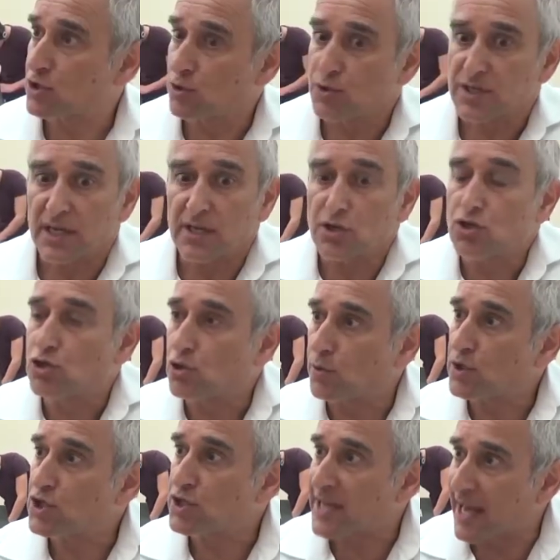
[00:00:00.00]
Jews in a
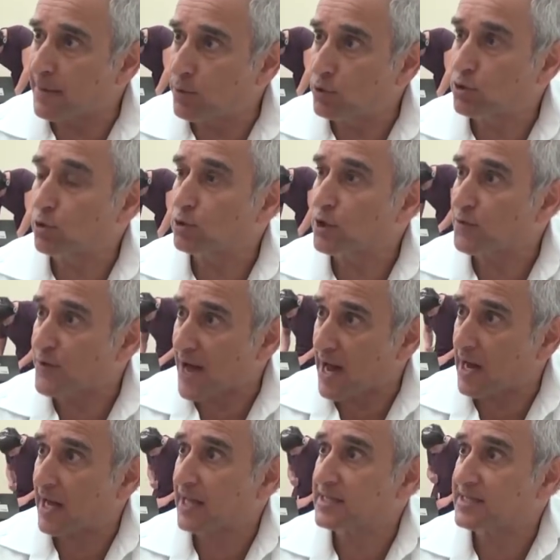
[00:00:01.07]
Jewish neighborhood called
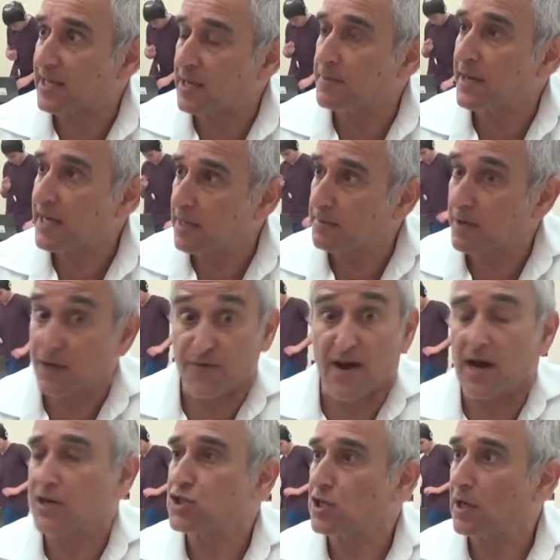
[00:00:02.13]
Kfar HaTeimanim,
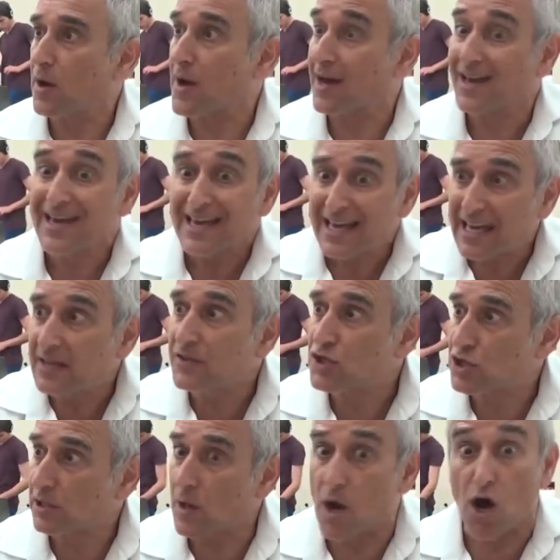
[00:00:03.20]
Kfar HaShiloach, in the
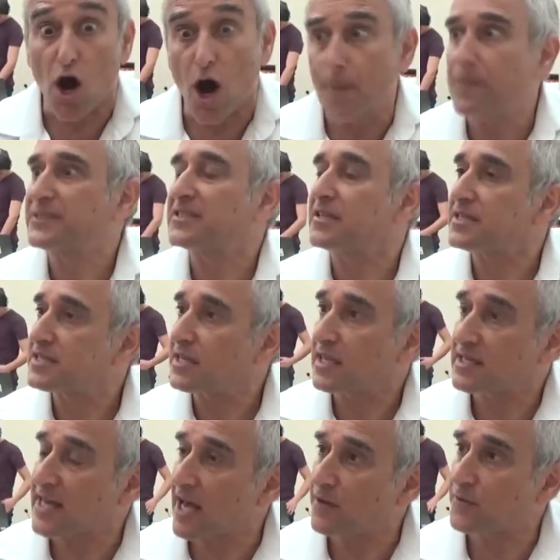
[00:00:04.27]
Shiloach, opposite the
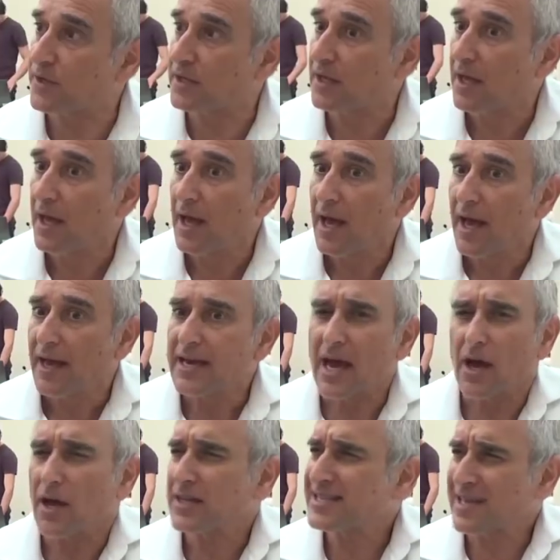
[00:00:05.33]
city of David.
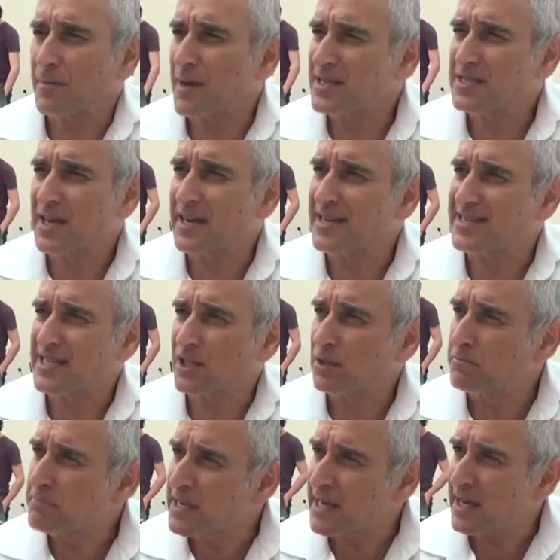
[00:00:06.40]
Now, someone has
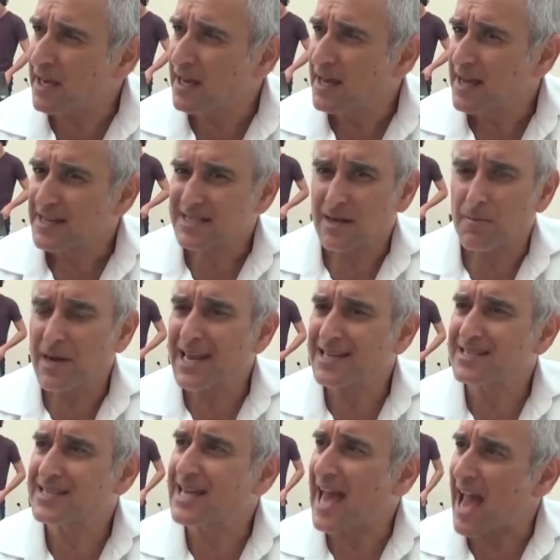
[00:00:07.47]

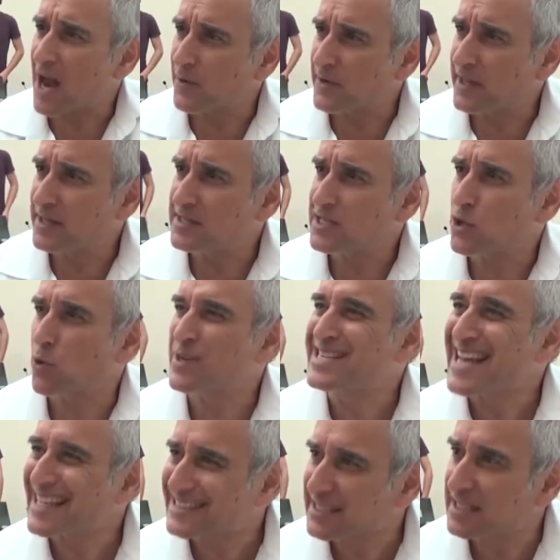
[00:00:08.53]
the arrogance, the
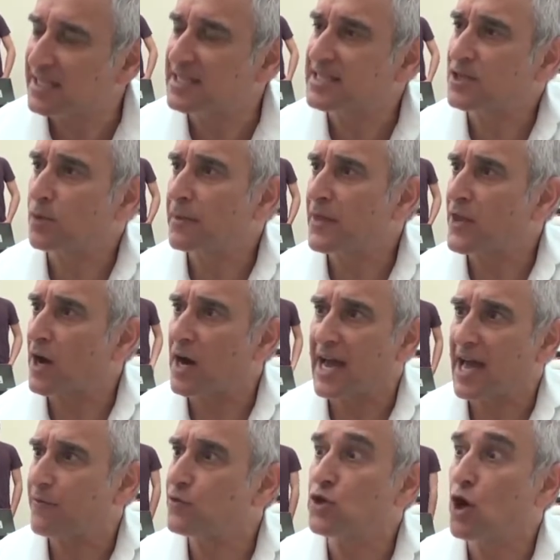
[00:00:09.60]
audacity to tell me that I
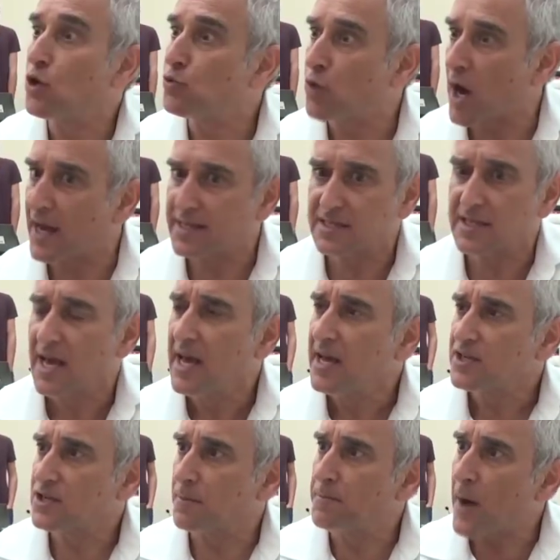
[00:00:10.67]
have no rights
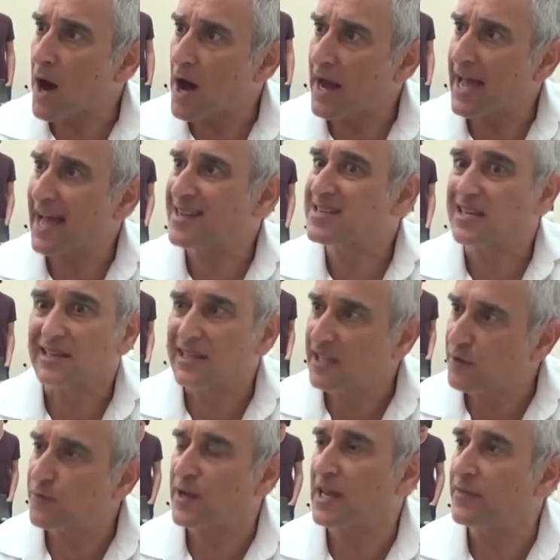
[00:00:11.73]
to buy and to
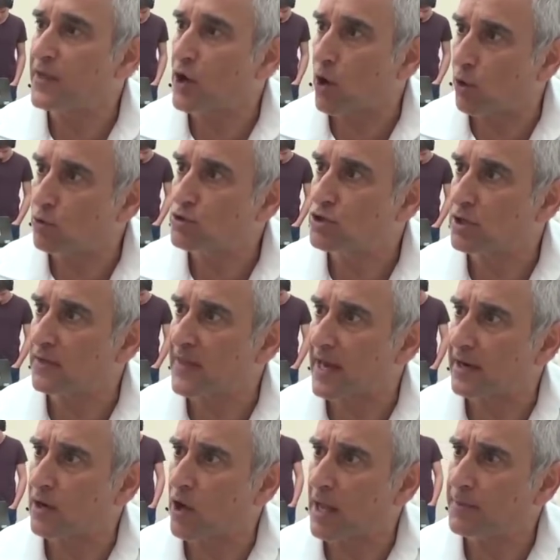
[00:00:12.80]
live in
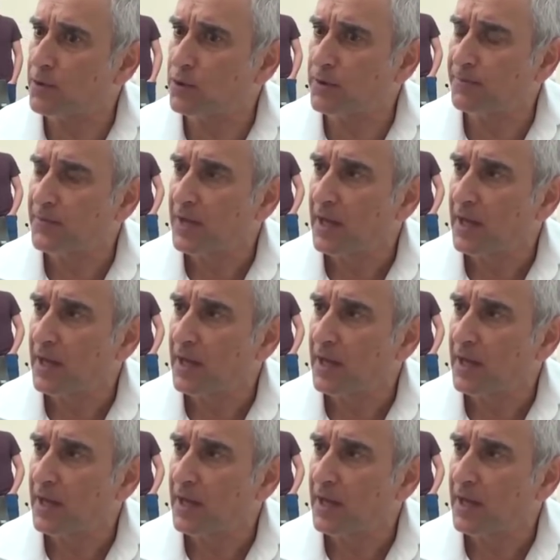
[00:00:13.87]
that neighborhood.